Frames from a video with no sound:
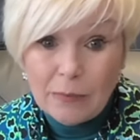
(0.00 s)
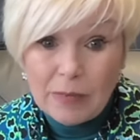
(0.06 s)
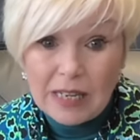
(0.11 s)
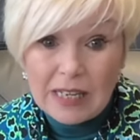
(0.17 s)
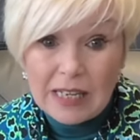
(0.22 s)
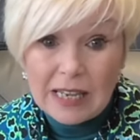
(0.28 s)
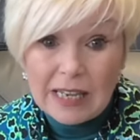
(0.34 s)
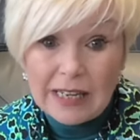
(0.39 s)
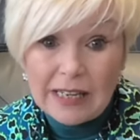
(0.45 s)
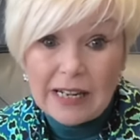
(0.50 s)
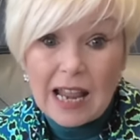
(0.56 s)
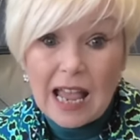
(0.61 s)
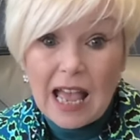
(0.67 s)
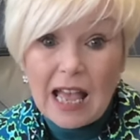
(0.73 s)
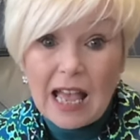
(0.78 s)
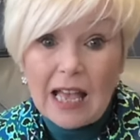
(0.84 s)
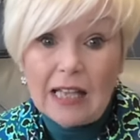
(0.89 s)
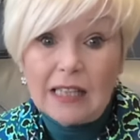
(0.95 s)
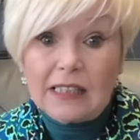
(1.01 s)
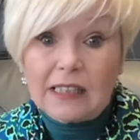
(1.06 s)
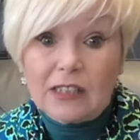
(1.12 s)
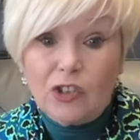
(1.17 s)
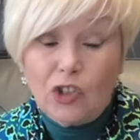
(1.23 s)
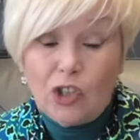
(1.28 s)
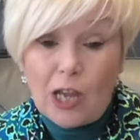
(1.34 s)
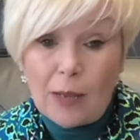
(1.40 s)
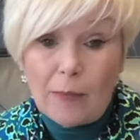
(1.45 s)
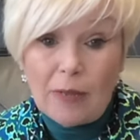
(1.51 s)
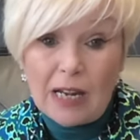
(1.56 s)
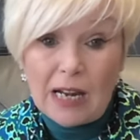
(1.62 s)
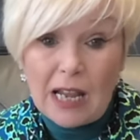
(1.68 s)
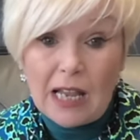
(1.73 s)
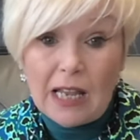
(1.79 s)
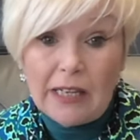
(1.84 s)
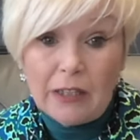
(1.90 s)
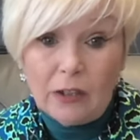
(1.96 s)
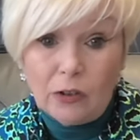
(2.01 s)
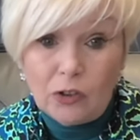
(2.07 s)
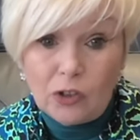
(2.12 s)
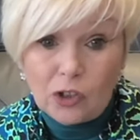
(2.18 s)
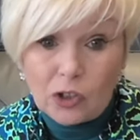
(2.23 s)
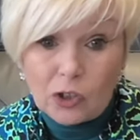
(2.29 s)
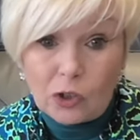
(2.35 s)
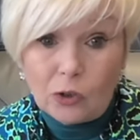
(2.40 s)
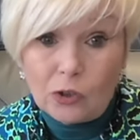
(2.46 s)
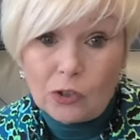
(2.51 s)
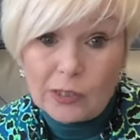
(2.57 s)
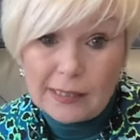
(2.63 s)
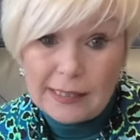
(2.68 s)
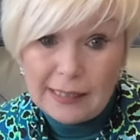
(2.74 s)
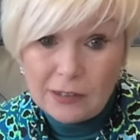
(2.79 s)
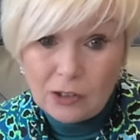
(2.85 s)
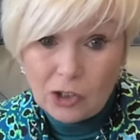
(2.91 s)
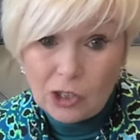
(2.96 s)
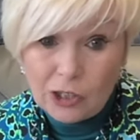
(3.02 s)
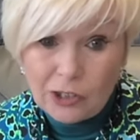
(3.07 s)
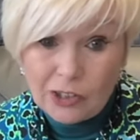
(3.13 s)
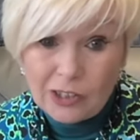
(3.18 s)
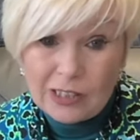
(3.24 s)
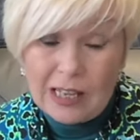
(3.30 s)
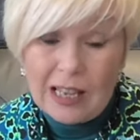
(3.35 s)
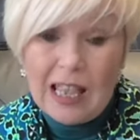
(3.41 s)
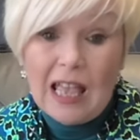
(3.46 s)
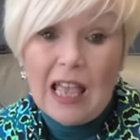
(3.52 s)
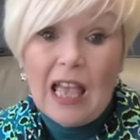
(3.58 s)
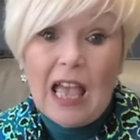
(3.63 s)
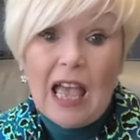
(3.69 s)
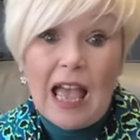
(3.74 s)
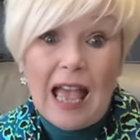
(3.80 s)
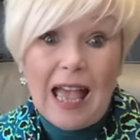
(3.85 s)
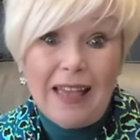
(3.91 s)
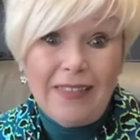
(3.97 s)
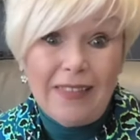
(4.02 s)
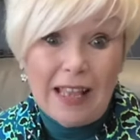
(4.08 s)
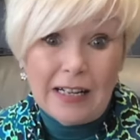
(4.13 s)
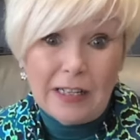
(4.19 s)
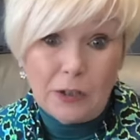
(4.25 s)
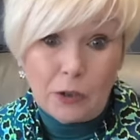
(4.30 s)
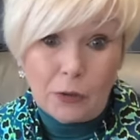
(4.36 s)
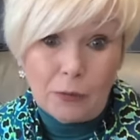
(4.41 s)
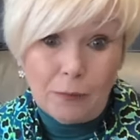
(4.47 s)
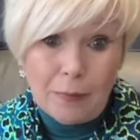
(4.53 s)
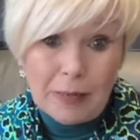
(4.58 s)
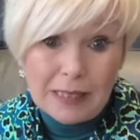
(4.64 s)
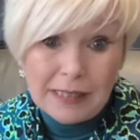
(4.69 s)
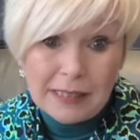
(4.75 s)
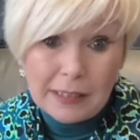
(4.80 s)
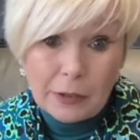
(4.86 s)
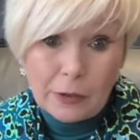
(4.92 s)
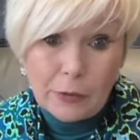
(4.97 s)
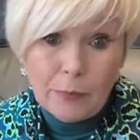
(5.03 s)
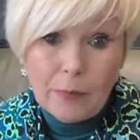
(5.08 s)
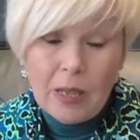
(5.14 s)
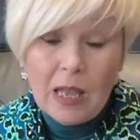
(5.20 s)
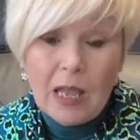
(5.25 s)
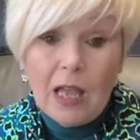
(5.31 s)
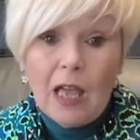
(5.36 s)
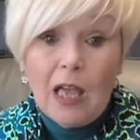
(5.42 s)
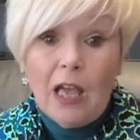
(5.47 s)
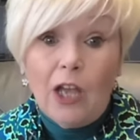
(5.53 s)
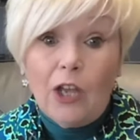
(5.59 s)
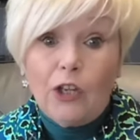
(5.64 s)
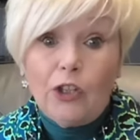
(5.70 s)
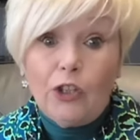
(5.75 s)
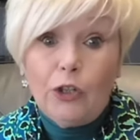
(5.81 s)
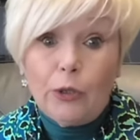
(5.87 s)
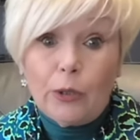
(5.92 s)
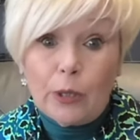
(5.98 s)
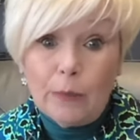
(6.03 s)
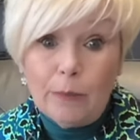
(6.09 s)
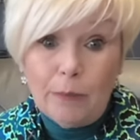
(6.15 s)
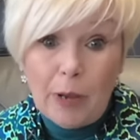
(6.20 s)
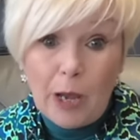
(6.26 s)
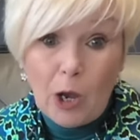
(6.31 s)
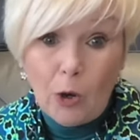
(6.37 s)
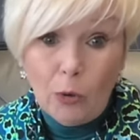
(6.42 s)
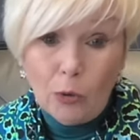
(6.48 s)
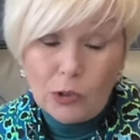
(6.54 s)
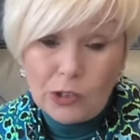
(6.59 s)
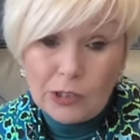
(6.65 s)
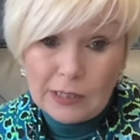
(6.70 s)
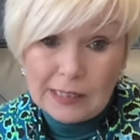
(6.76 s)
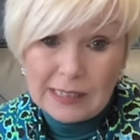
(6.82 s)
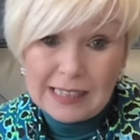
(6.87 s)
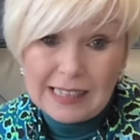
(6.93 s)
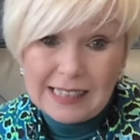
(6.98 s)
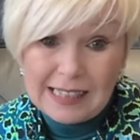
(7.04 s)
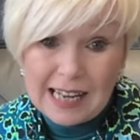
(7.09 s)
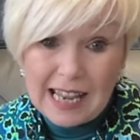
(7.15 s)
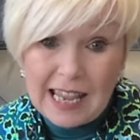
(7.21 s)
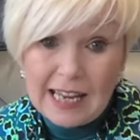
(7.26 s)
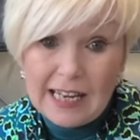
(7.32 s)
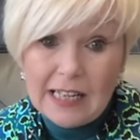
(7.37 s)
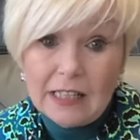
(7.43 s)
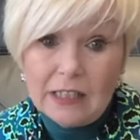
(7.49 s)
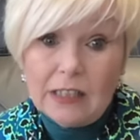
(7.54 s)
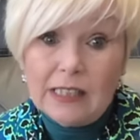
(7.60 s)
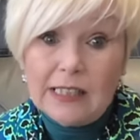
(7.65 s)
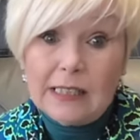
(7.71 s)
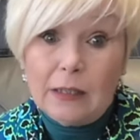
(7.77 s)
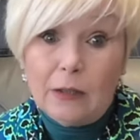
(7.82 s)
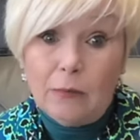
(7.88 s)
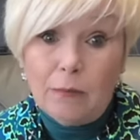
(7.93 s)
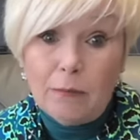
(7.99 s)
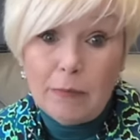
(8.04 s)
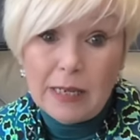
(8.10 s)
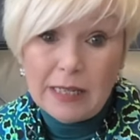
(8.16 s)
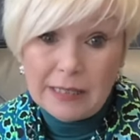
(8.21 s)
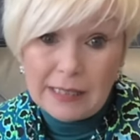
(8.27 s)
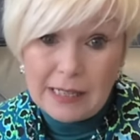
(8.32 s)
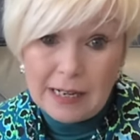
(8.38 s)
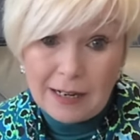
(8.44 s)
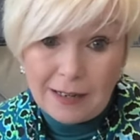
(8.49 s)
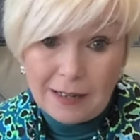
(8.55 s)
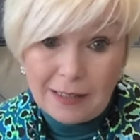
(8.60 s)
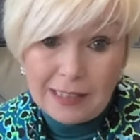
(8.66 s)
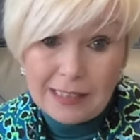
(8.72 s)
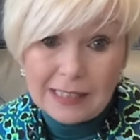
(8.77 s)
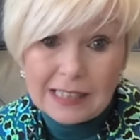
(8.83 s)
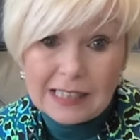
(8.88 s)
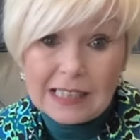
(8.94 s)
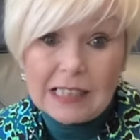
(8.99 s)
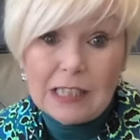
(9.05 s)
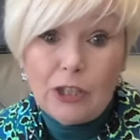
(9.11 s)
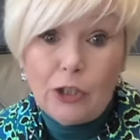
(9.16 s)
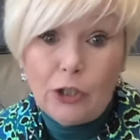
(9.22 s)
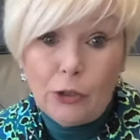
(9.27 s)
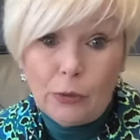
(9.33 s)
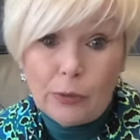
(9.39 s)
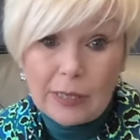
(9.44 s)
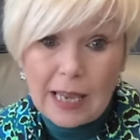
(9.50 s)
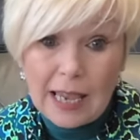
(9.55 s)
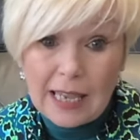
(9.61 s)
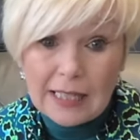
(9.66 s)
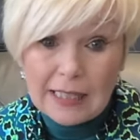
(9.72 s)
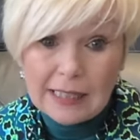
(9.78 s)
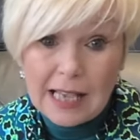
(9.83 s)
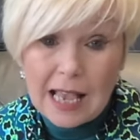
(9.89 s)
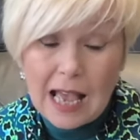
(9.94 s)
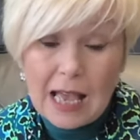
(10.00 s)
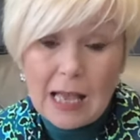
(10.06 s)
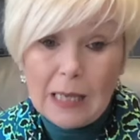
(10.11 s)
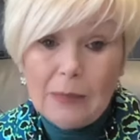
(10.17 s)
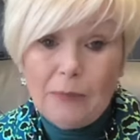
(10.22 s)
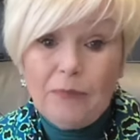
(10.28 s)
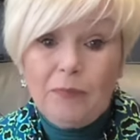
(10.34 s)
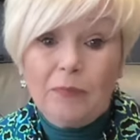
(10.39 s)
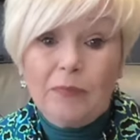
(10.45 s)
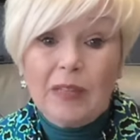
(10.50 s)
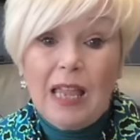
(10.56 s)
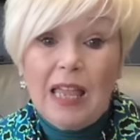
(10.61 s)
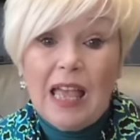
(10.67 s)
me in at Gemini_stitchers. And then I don't miss them. You can post today until midnight UK time.